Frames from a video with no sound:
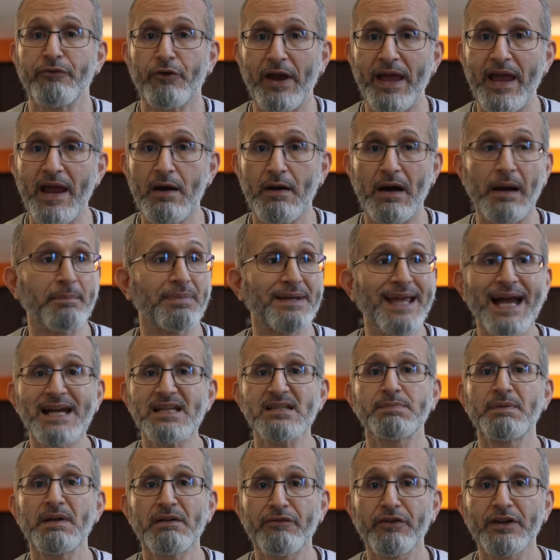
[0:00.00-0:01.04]
air. I'm
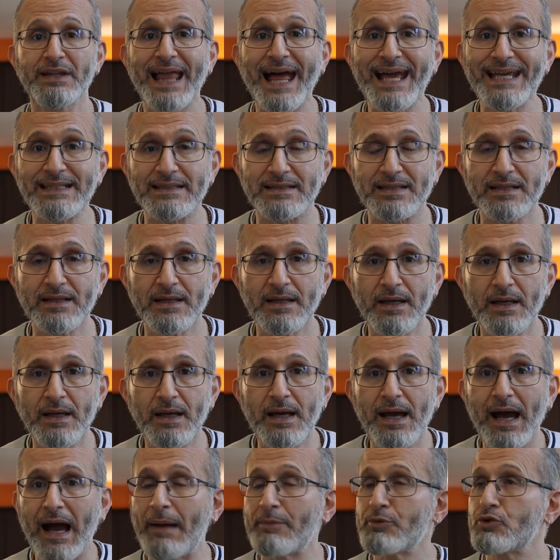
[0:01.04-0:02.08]
gasping for light.
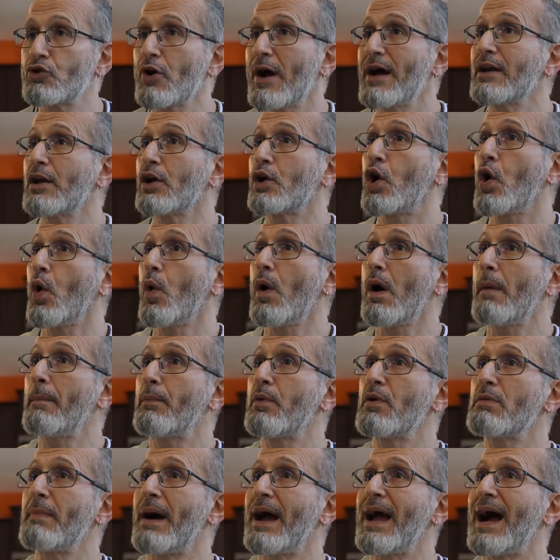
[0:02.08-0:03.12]
I'm trying to go up
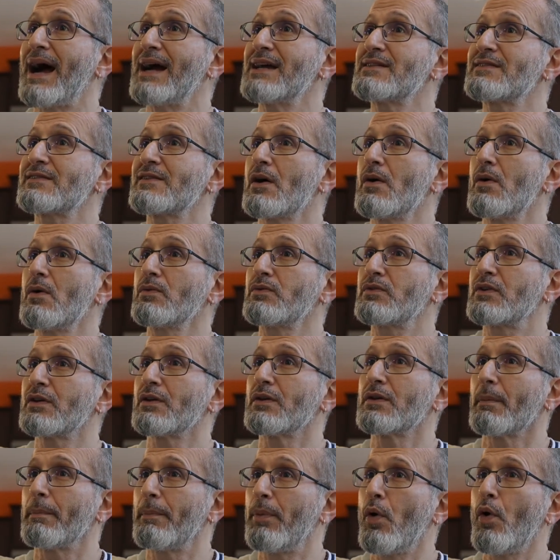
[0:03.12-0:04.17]
with my ISO till
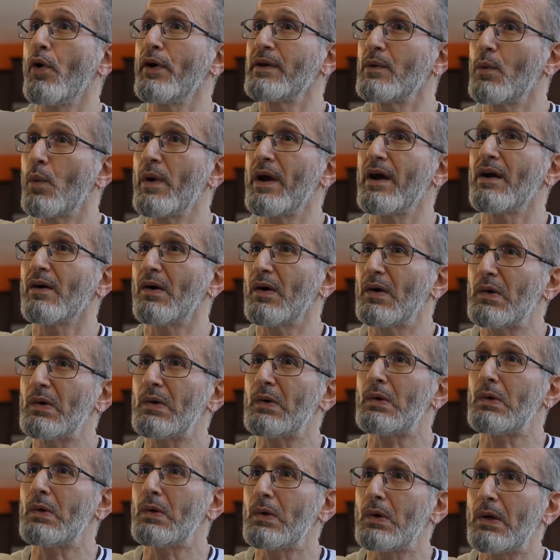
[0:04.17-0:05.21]
the point where,
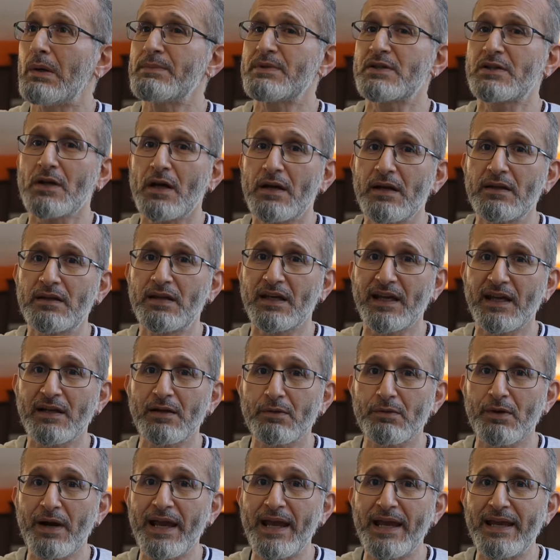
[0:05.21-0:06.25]
I'm starting to get
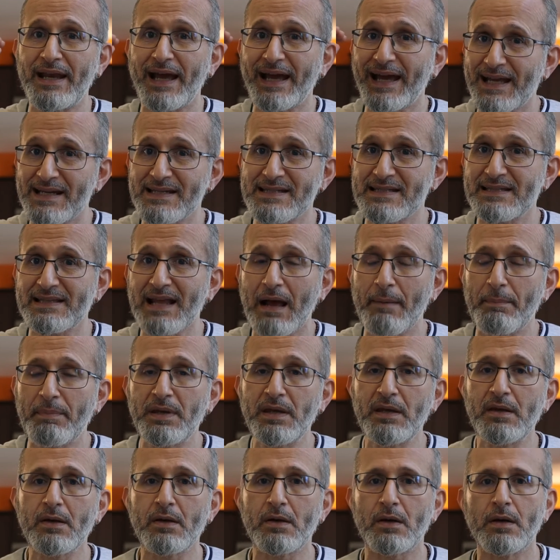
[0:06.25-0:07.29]
grain. I got to stop
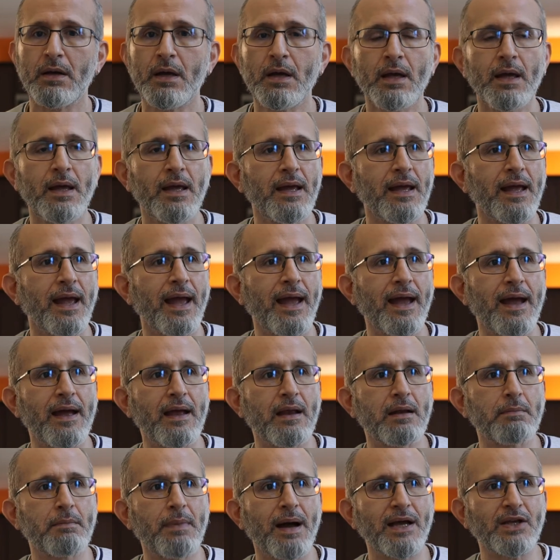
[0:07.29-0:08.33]
here.
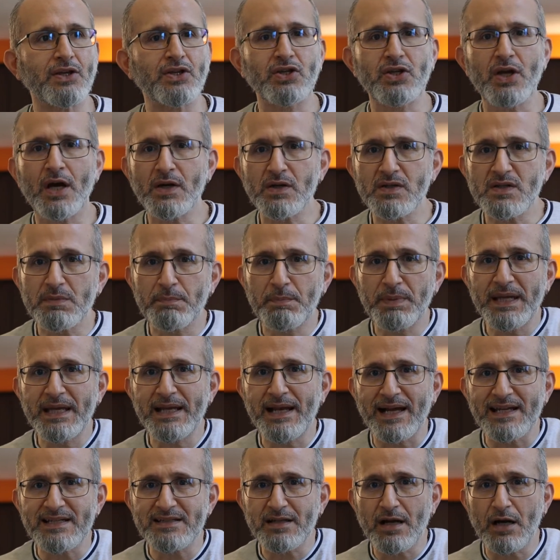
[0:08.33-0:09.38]
And my shutter speed,
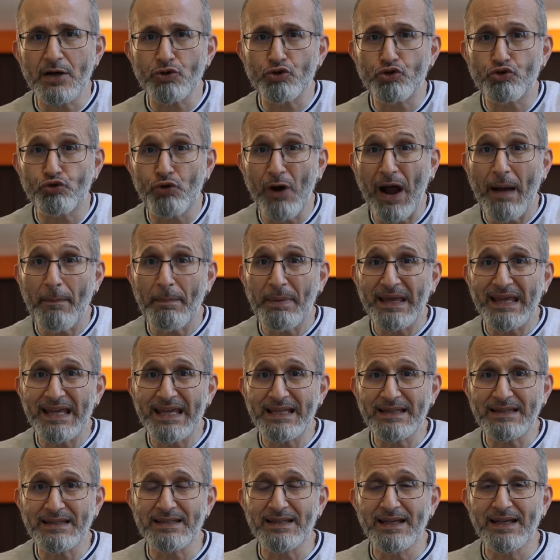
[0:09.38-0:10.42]
I start dropping
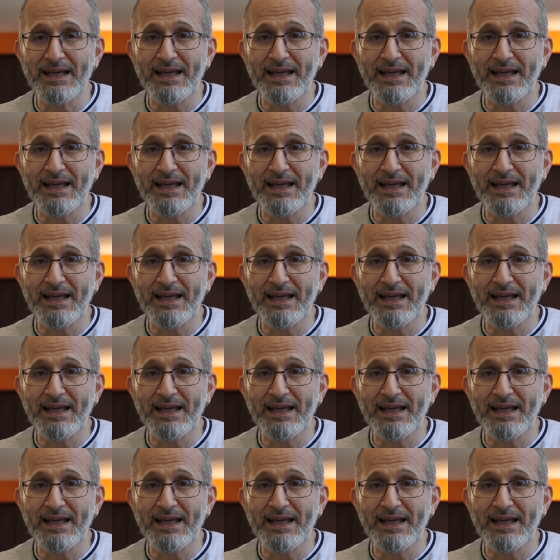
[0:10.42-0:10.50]
it.